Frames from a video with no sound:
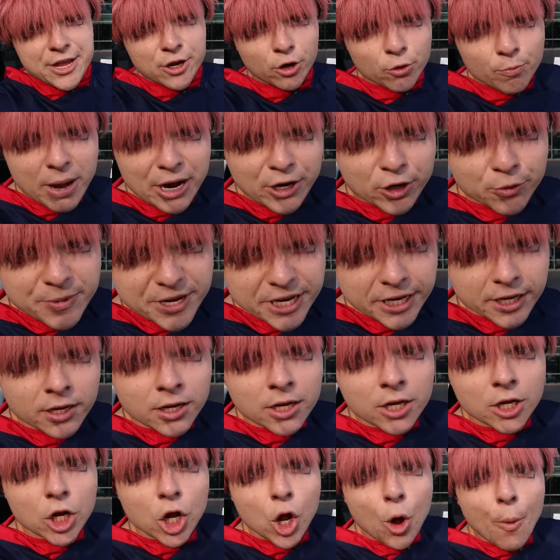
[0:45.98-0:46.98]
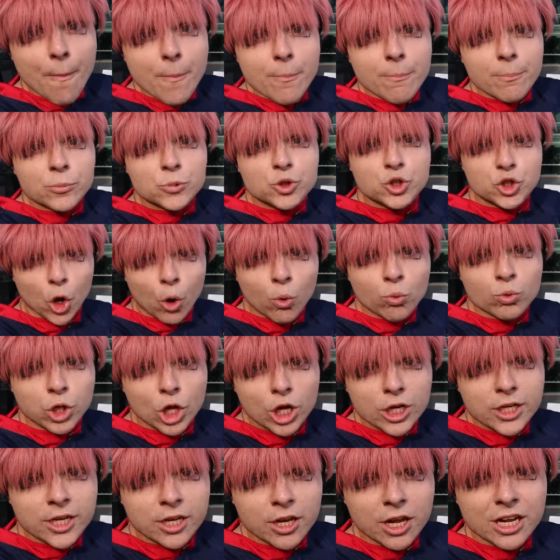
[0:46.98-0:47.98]
Hey, yo, Megumi, don't
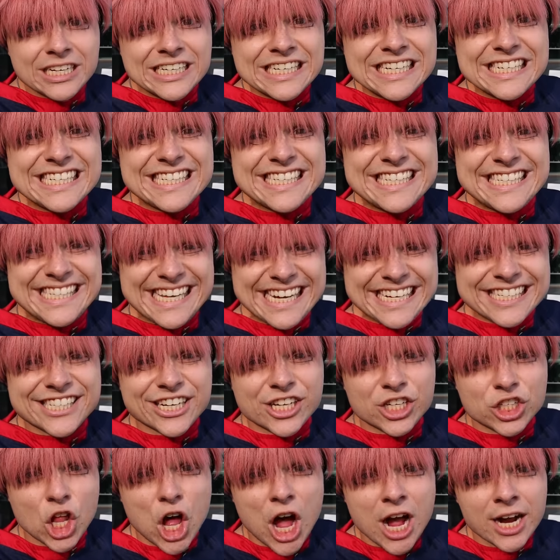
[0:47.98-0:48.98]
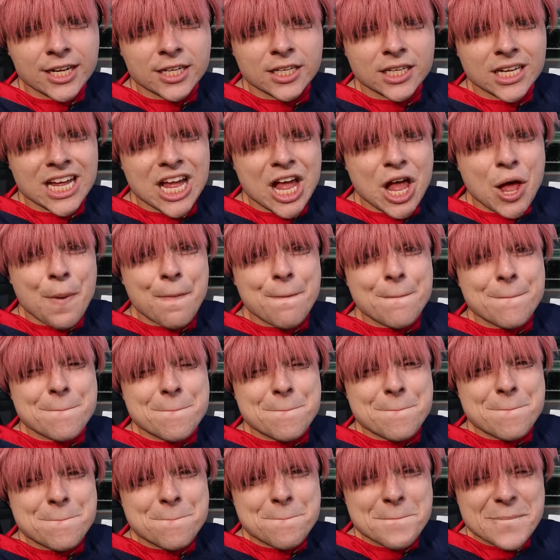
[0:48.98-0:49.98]
look 6 o'clock,
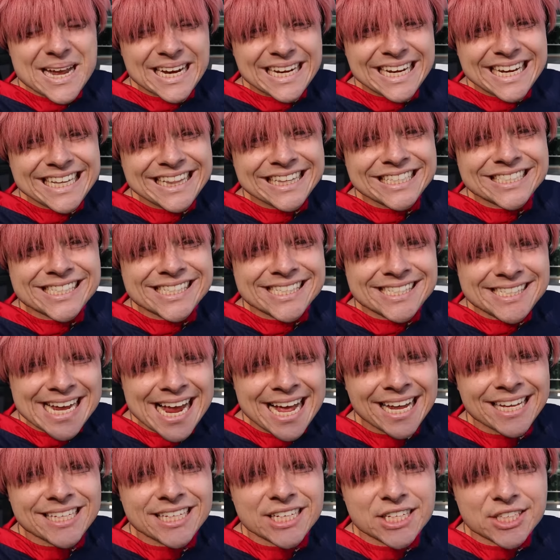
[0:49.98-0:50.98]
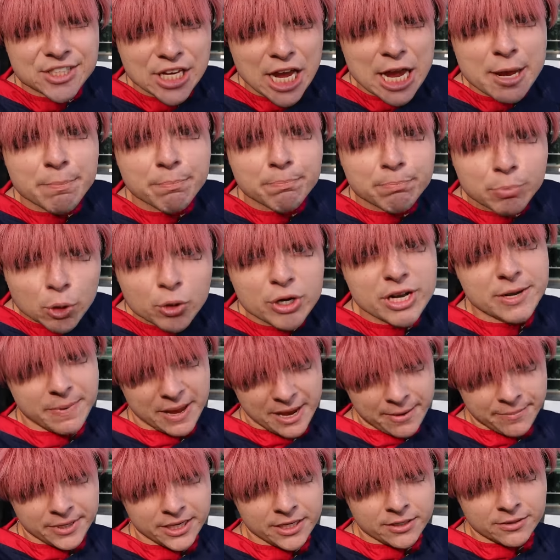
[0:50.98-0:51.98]
Megan Thee Stallion type booty,
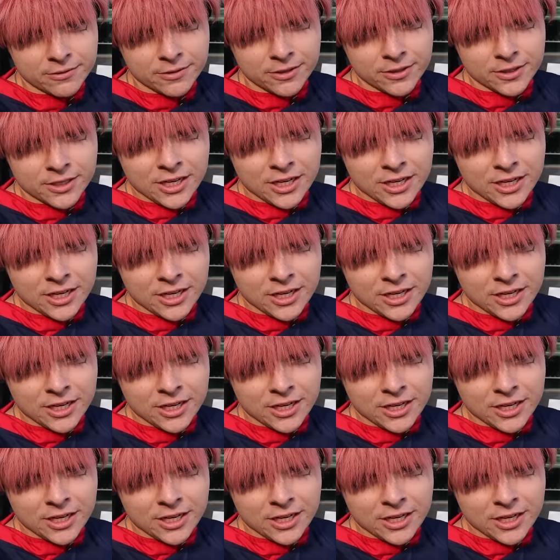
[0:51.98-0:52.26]
baby.